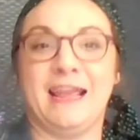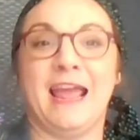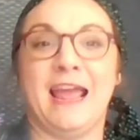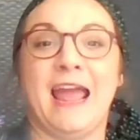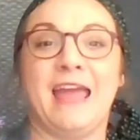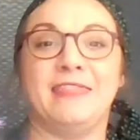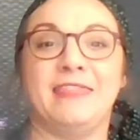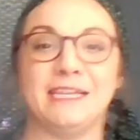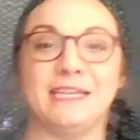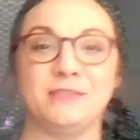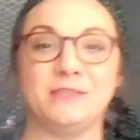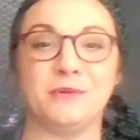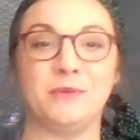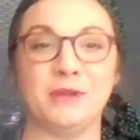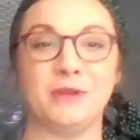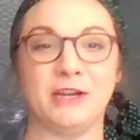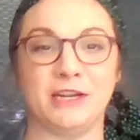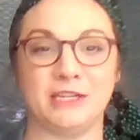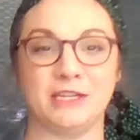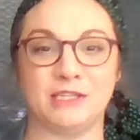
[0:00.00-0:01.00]
And that's what we're
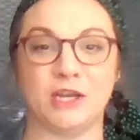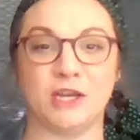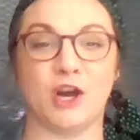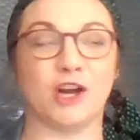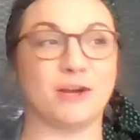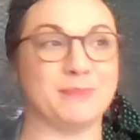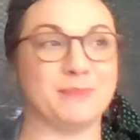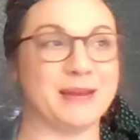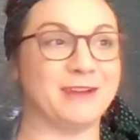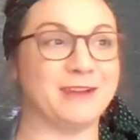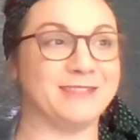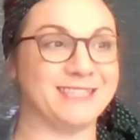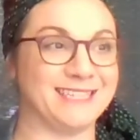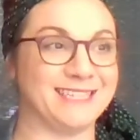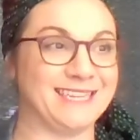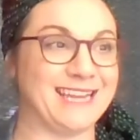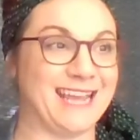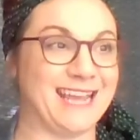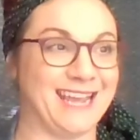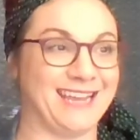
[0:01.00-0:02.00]
going to talk about
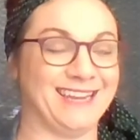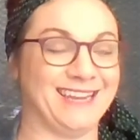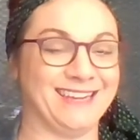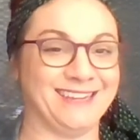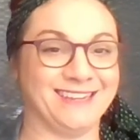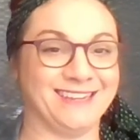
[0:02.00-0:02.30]
today.